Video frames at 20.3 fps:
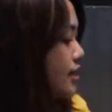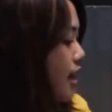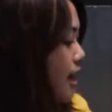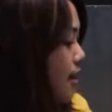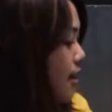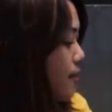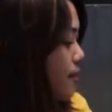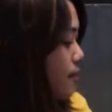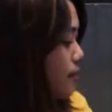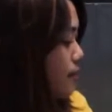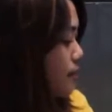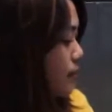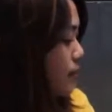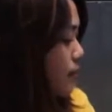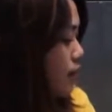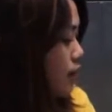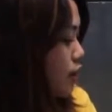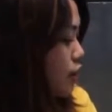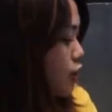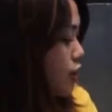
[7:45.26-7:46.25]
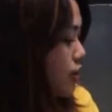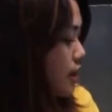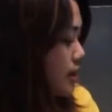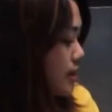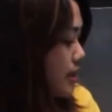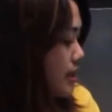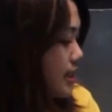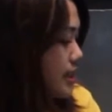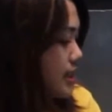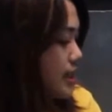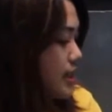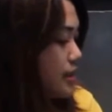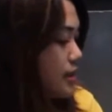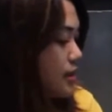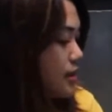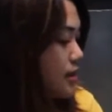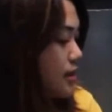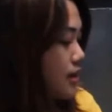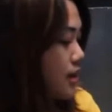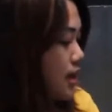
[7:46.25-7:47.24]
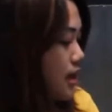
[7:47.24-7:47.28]
M, you can see that
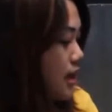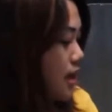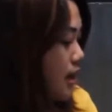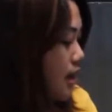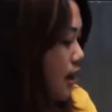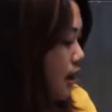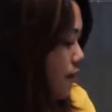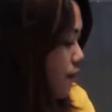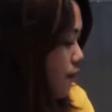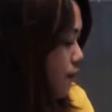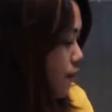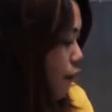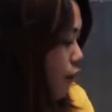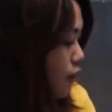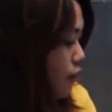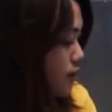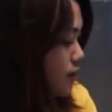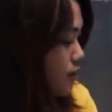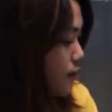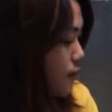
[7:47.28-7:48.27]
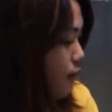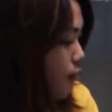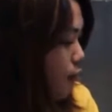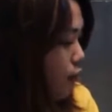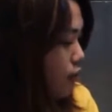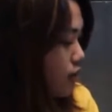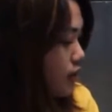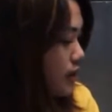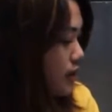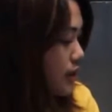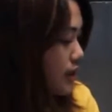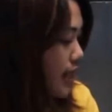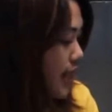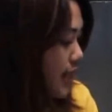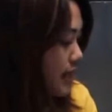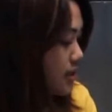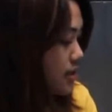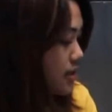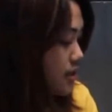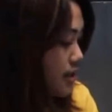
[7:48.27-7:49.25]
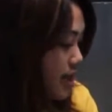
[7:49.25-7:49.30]
a
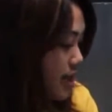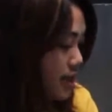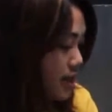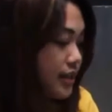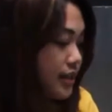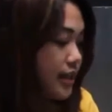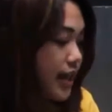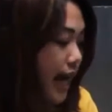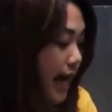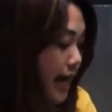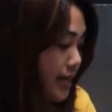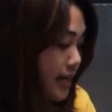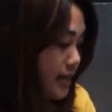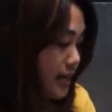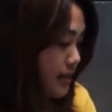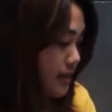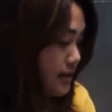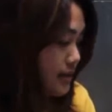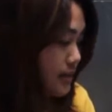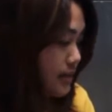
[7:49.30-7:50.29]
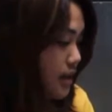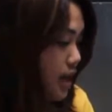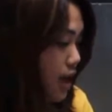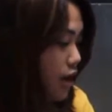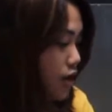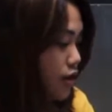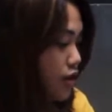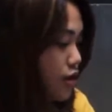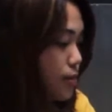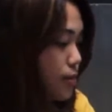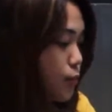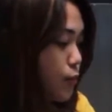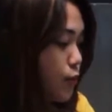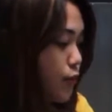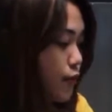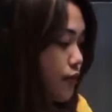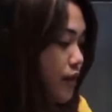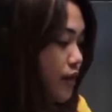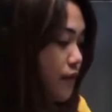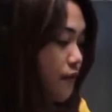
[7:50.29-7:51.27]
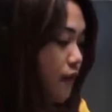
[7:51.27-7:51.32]
phosphoglycerate kinase
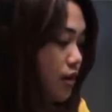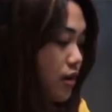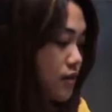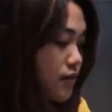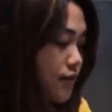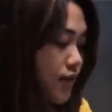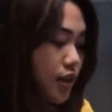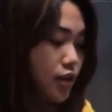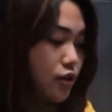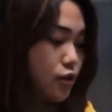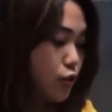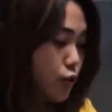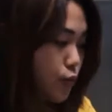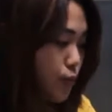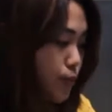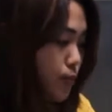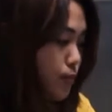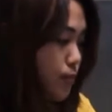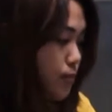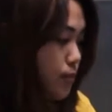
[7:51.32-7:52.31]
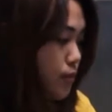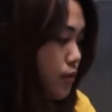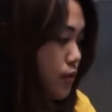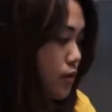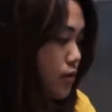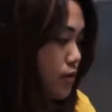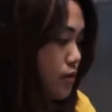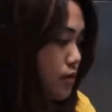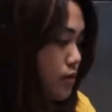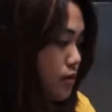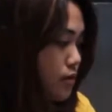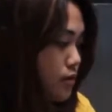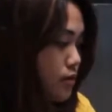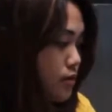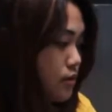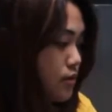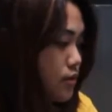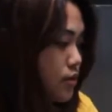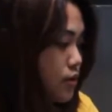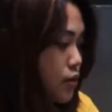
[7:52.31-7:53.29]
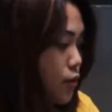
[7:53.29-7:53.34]
removed the phosphate group.
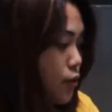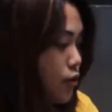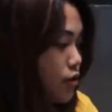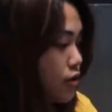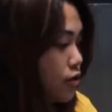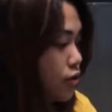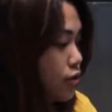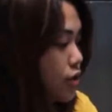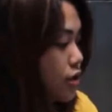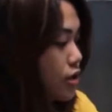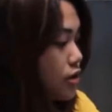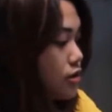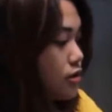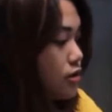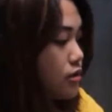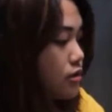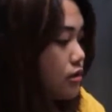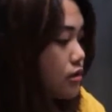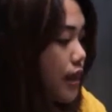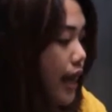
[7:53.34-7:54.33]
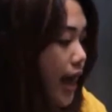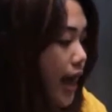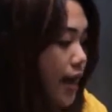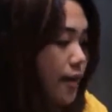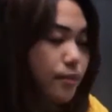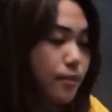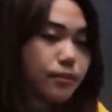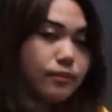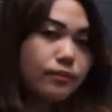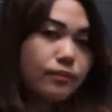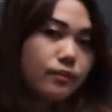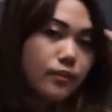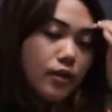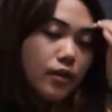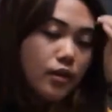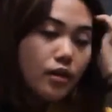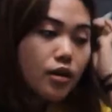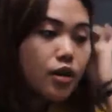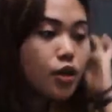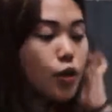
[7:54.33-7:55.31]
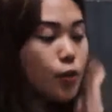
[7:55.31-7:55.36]
So in the third M,
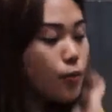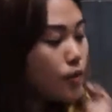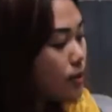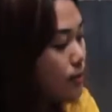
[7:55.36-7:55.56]
you